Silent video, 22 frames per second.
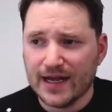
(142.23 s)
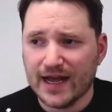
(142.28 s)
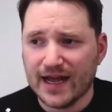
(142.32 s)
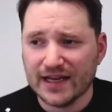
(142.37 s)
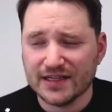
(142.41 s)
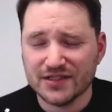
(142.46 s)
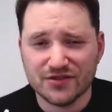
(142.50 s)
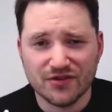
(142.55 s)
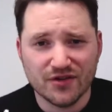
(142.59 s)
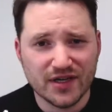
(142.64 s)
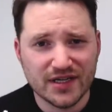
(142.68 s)

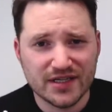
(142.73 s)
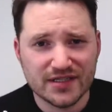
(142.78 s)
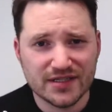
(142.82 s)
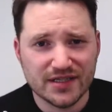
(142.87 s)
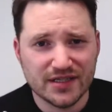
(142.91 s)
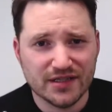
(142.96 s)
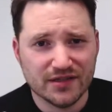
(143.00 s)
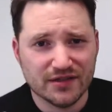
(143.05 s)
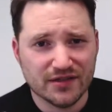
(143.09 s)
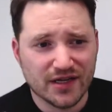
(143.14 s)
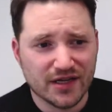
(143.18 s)

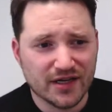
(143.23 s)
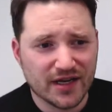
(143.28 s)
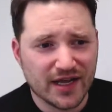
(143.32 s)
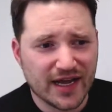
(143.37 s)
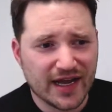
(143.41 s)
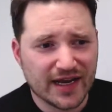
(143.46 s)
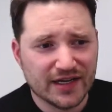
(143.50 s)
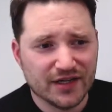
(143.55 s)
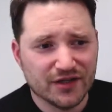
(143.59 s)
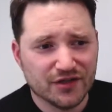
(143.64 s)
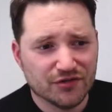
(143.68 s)
anxiety and
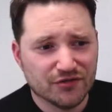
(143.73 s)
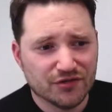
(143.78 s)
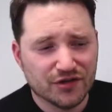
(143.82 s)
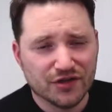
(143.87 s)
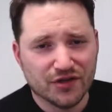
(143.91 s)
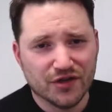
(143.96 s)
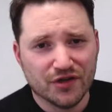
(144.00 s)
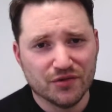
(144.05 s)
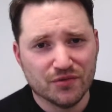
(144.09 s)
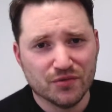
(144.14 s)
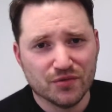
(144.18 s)
anger
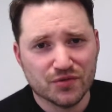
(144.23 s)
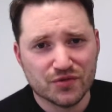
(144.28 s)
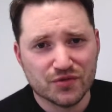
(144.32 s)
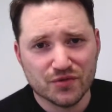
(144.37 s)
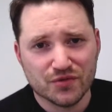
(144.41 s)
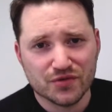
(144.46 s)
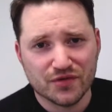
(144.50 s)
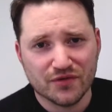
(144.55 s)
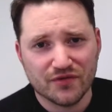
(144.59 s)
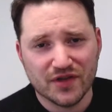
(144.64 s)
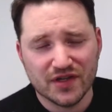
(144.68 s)
and all
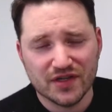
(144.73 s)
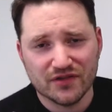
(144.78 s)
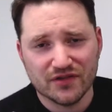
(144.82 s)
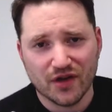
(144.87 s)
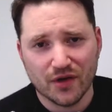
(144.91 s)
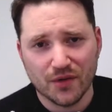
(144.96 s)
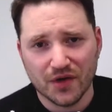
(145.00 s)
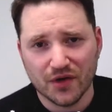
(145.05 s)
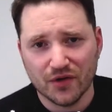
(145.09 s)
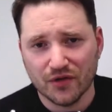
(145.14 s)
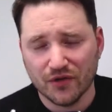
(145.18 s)
sorts of things
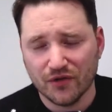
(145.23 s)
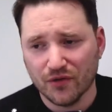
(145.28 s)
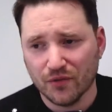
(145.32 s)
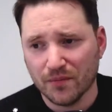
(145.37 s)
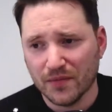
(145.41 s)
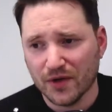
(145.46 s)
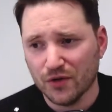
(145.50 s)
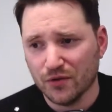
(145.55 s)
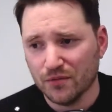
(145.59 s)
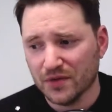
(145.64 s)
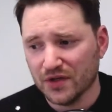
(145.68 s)
going on at the
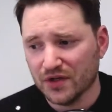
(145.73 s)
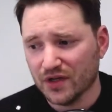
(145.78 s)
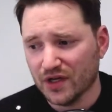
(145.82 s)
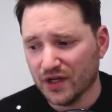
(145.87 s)
moment.